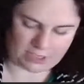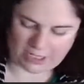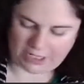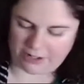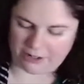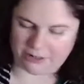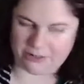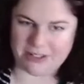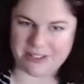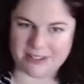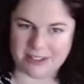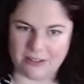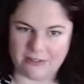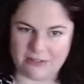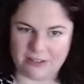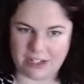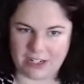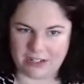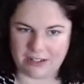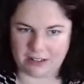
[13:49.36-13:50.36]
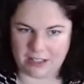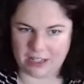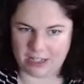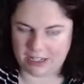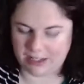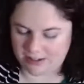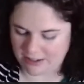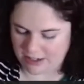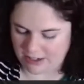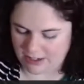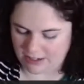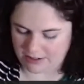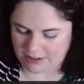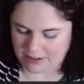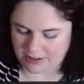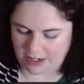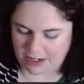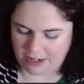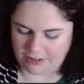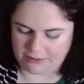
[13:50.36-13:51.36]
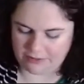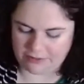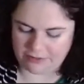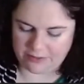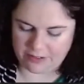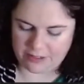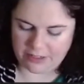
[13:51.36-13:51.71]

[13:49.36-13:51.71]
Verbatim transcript: I always love dandelions. I, I've